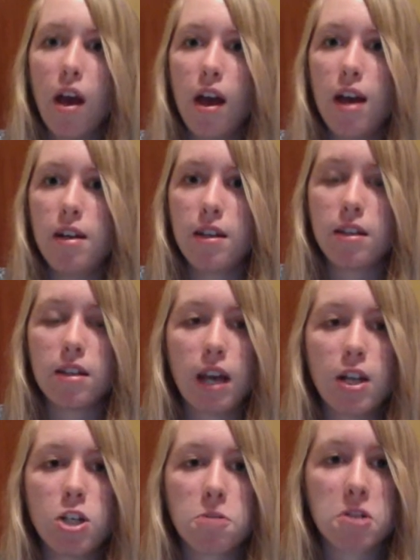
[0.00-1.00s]
And to
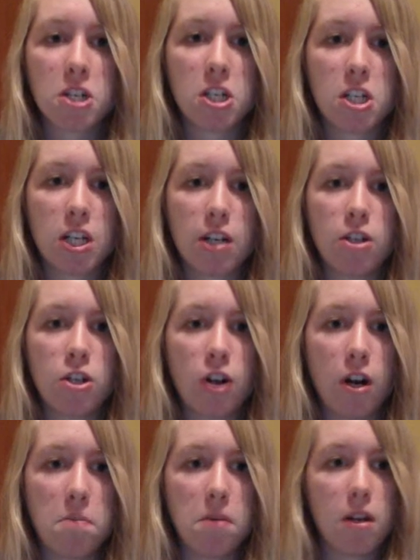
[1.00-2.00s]
sketch, I'm going to sketch straight
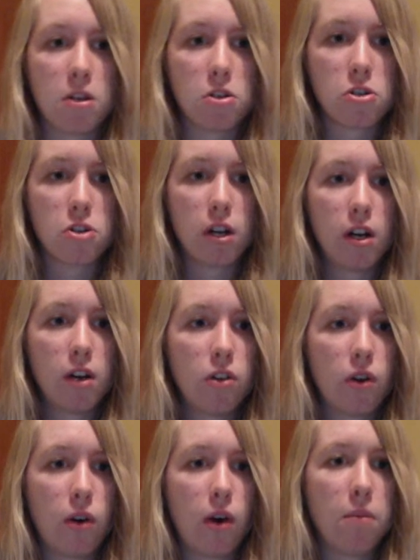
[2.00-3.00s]
up in Illustrator.
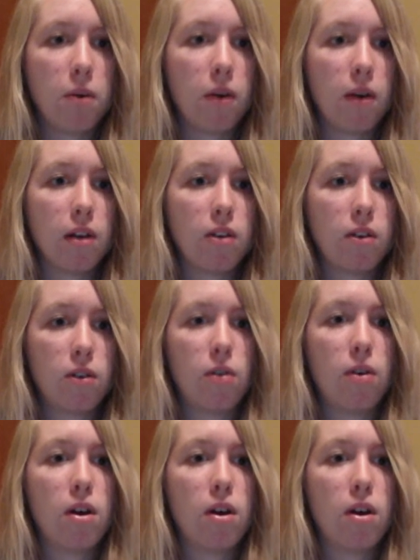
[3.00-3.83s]
So I'm going to